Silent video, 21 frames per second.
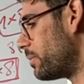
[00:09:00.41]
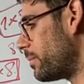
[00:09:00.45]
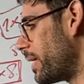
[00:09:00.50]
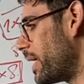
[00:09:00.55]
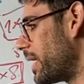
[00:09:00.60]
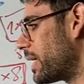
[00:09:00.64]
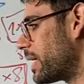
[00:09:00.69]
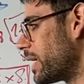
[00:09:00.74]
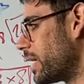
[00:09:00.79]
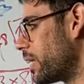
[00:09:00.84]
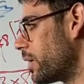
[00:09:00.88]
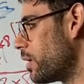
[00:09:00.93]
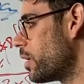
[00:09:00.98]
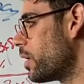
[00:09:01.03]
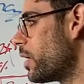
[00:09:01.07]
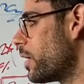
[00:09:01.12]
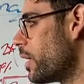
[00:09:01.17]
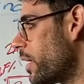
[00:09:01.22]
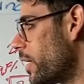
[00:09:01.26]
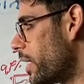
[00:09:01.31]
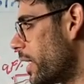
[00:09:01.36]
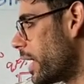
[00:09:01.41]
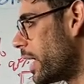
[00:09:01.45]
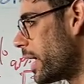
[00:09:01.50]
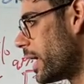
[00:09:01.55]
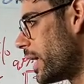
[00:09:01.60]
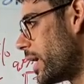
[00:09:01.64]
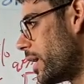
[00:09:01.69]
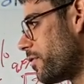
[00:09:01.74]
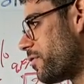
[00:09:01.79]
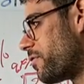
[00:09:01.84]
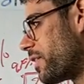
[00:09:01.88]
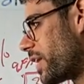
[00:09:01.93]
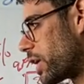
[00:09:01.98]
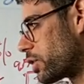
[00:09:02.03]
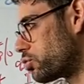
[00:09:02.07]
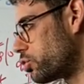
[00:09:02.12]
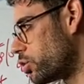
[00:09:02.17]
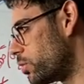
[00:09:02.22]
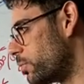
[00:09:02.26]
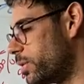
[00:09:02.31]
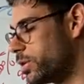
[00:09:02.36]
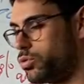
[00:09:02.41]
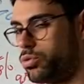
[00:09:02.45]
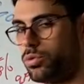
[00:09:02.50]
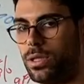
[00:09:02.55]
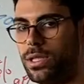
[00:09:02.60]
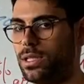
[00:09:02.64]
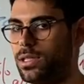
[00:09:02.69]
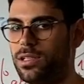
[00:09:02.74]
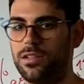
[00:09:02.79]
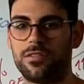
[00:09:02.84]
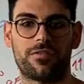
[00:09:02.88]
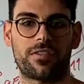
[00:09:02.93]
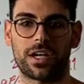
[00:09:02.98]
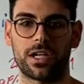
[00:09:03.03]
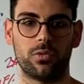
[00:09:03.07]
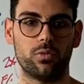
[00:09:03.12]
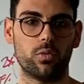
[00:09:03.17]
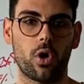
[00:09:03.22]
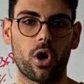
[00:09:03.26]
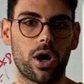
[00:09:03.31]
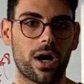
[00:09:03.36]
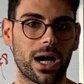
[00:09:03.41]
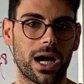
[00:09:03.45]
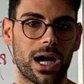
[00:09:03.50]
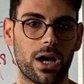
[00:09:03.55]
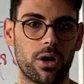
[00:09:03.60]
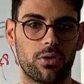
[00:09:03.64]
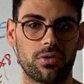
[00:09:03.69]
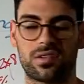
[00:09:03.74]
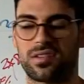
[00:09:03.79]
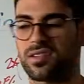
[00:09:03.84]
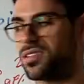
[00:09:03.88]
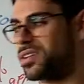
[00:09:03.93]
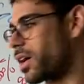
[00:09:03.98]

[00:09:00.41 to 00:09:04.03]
making, fluctuating between different workouts,